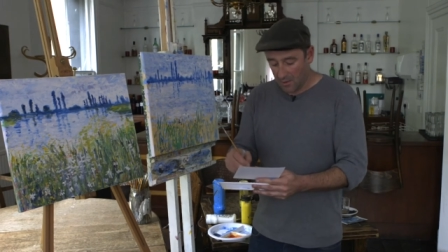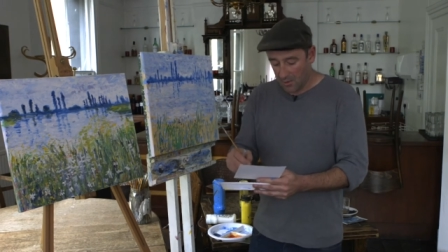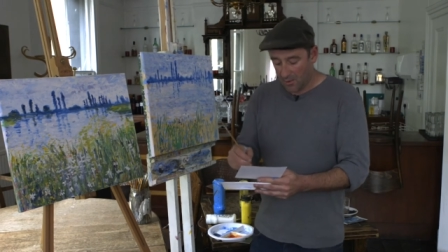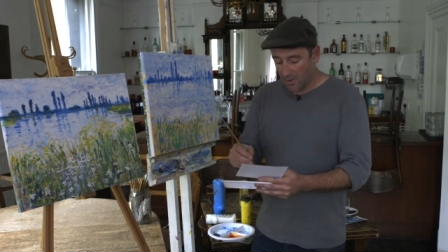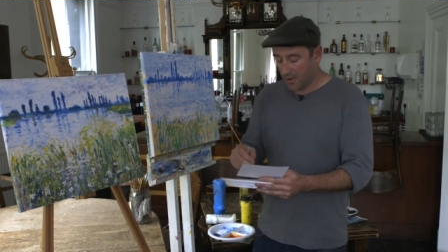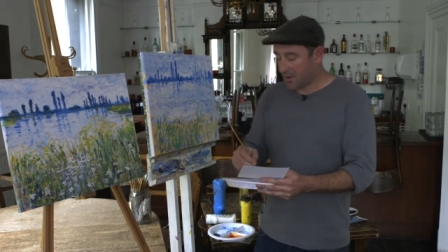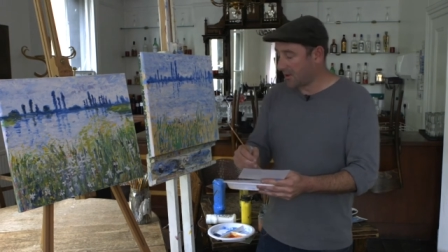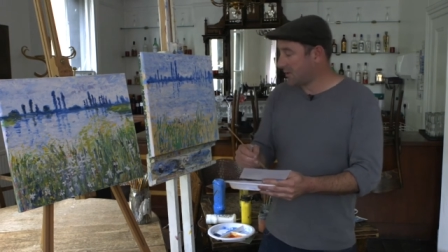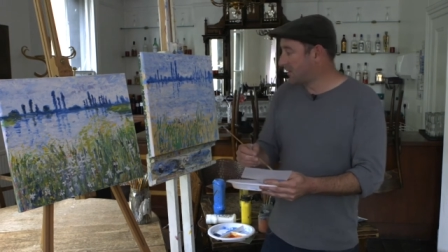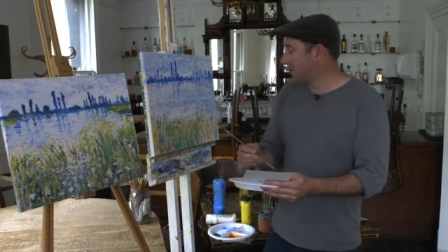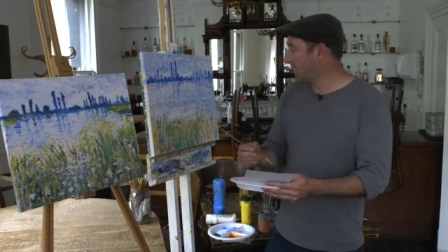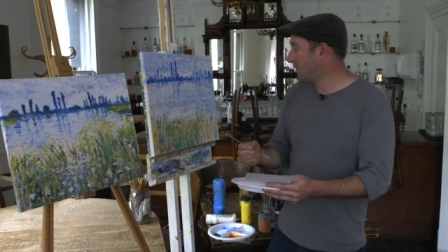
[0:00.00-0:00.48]

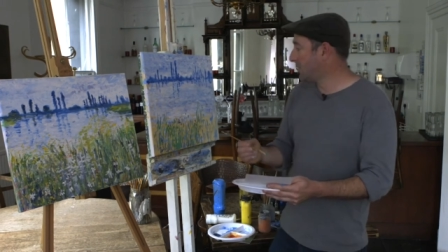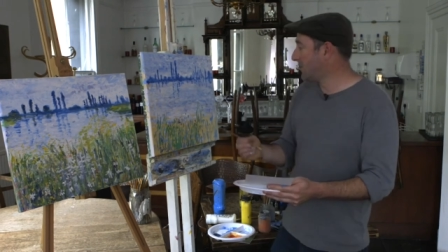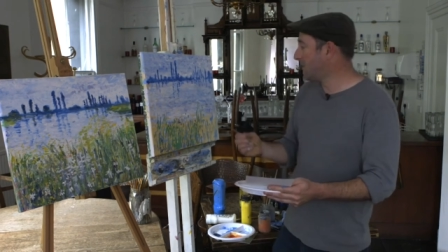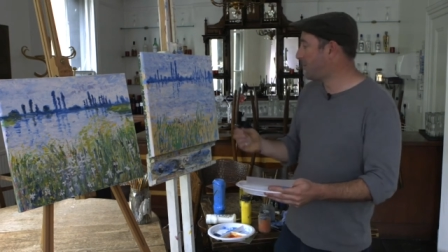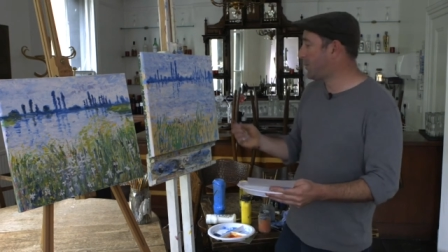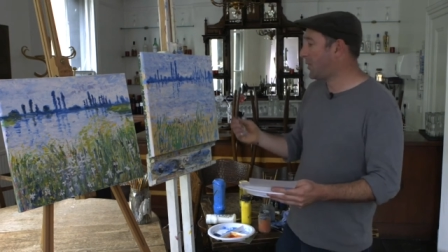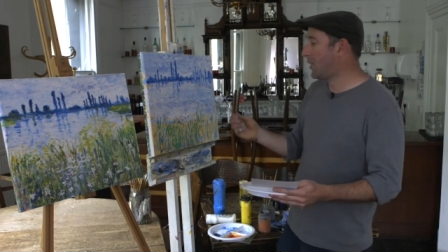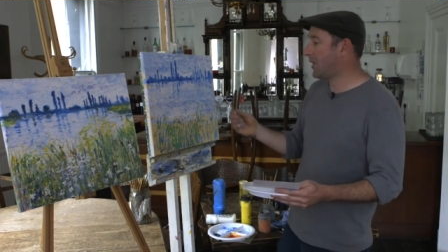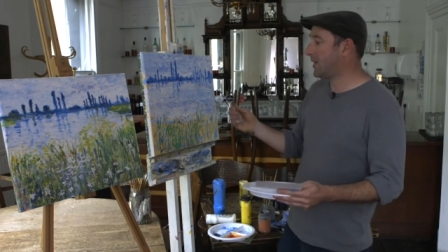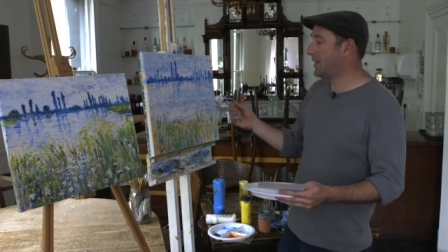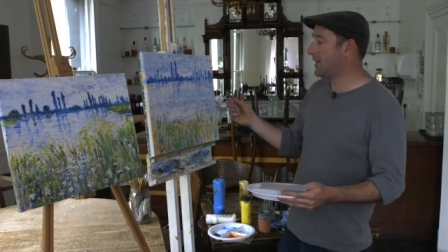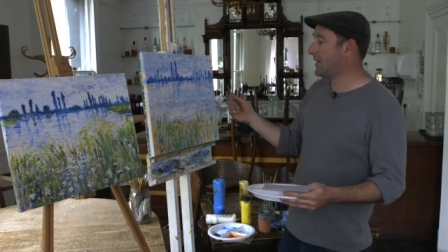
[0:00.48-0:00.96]
we could do
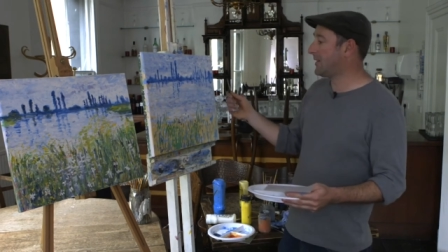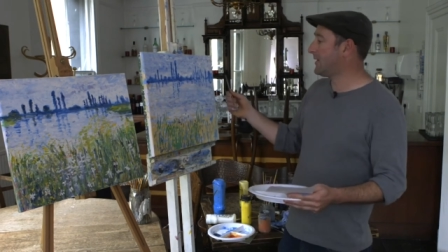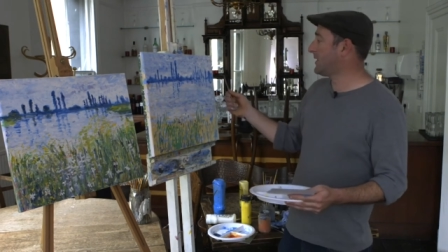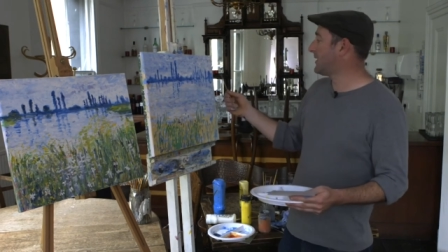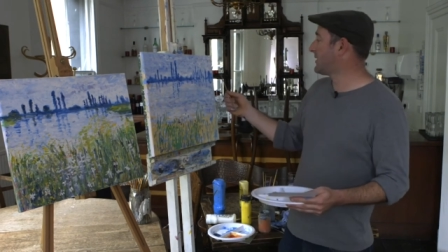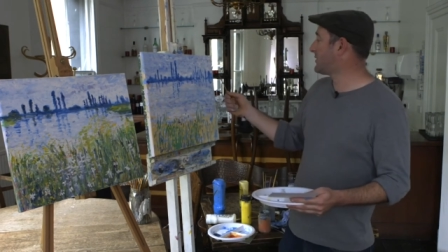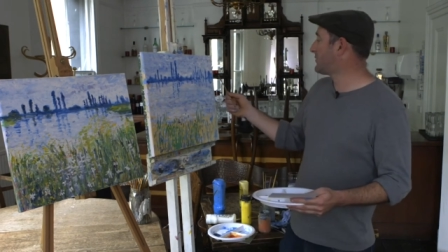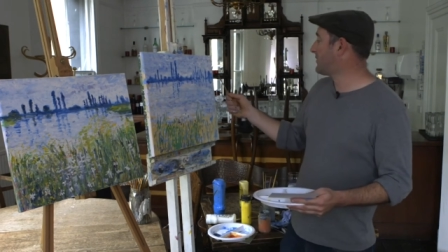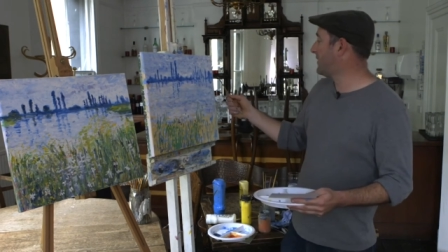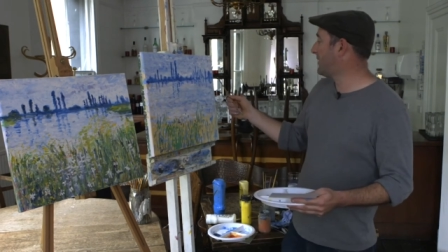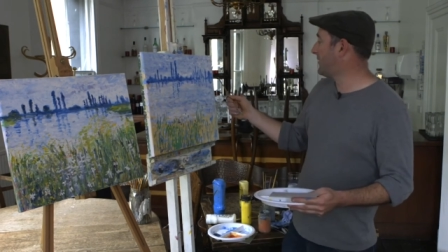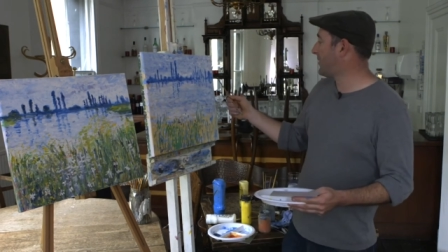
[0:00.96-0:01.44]
with putting in
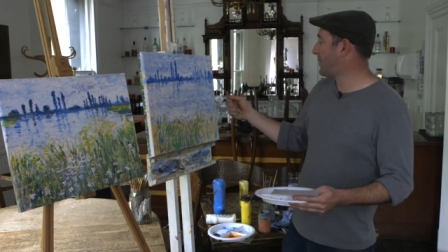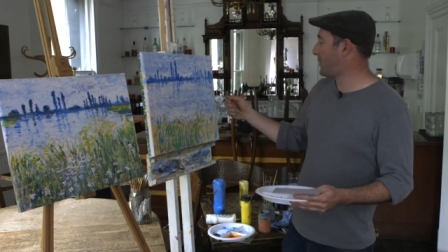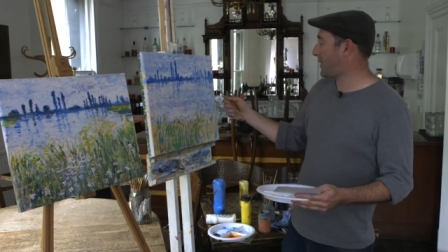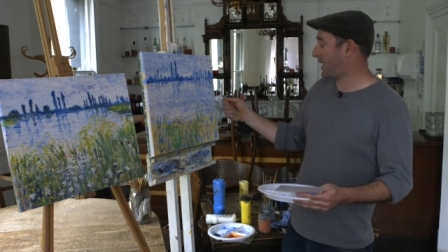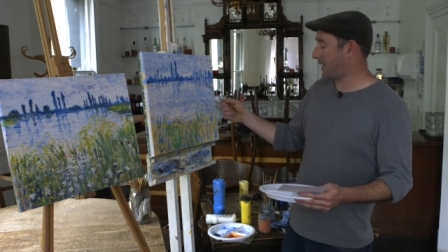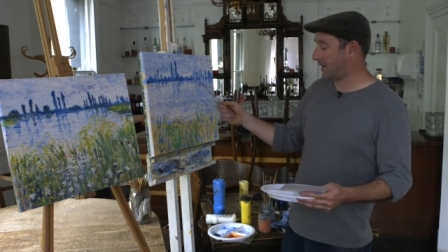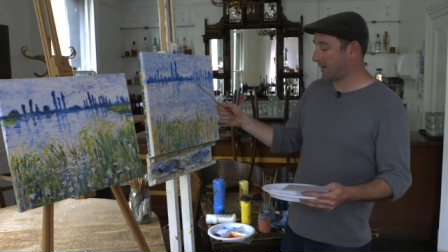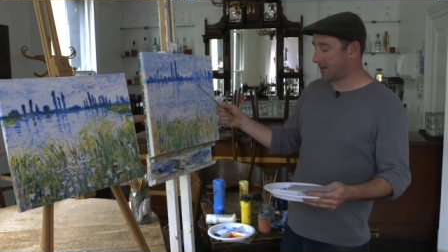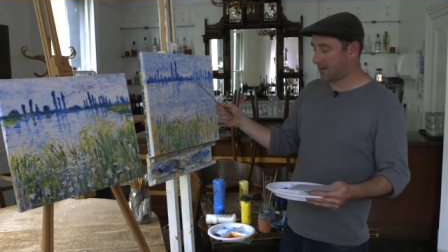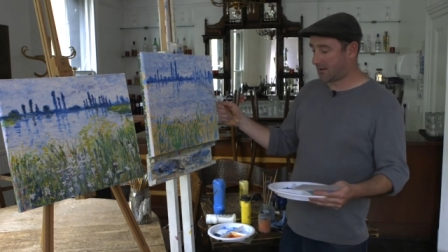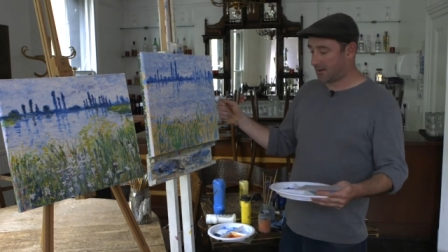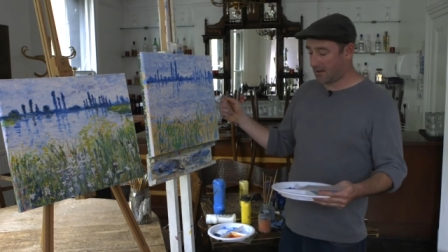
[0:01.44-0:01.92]
these
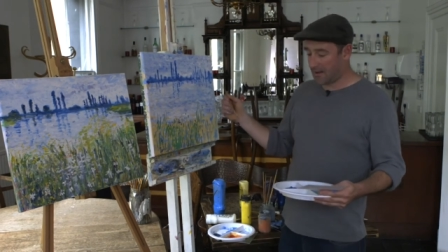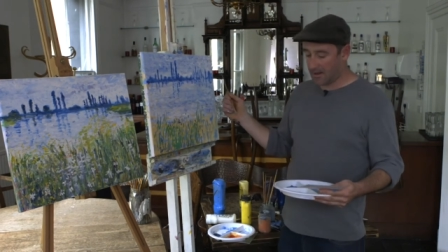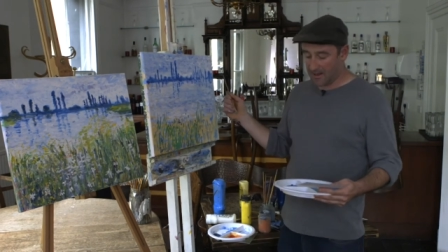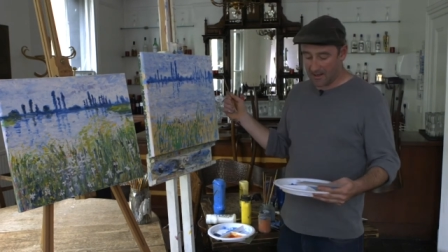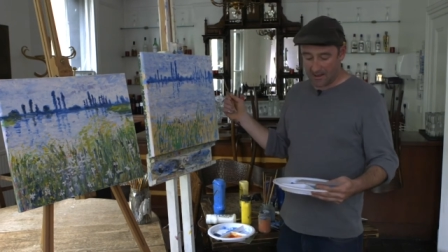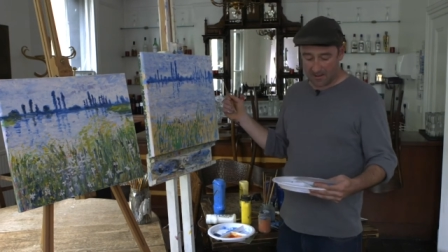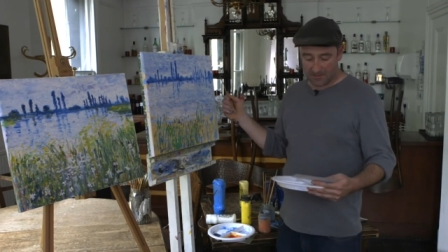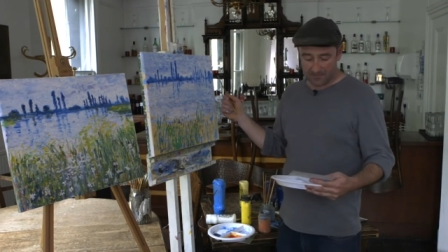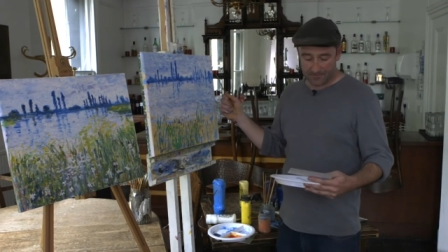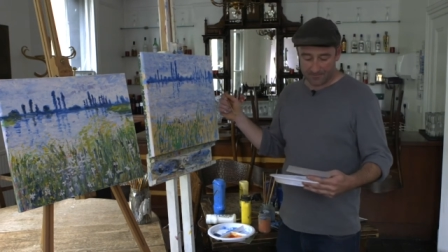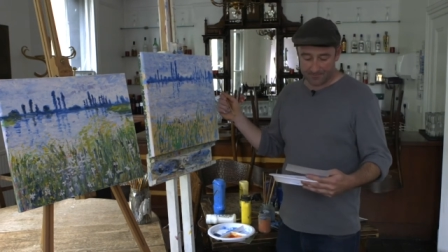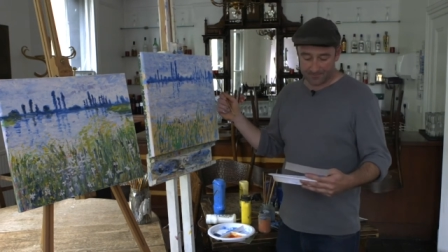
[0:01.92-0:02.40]
riverbanks
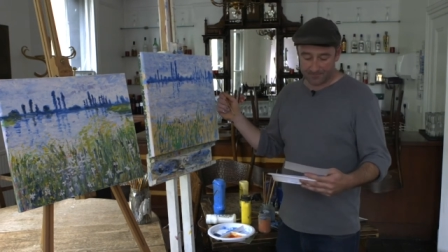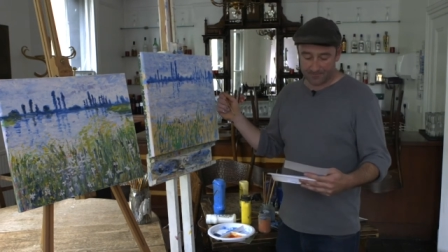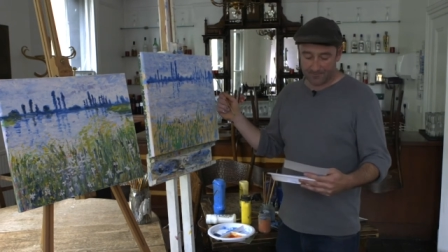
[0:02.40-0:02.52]
here